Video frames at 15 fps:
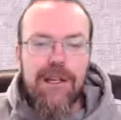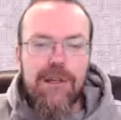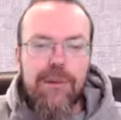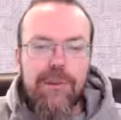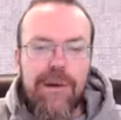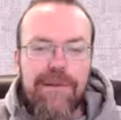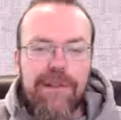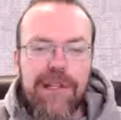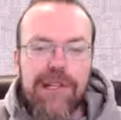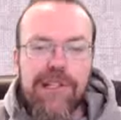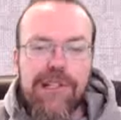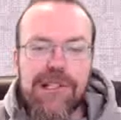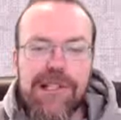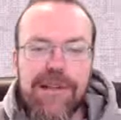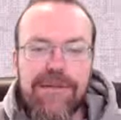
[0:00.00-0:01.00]
Revelation
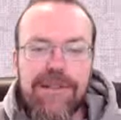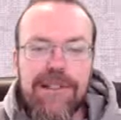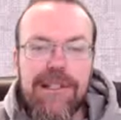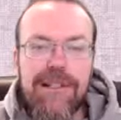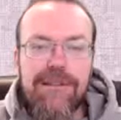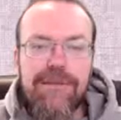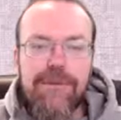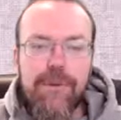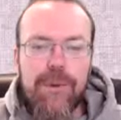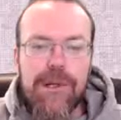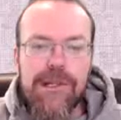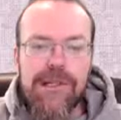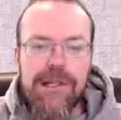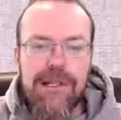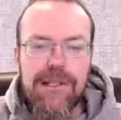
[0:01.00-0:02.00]
17:4 to
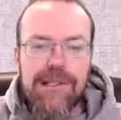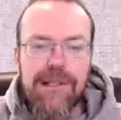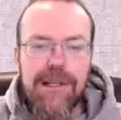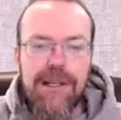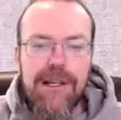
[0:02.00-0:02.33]
6.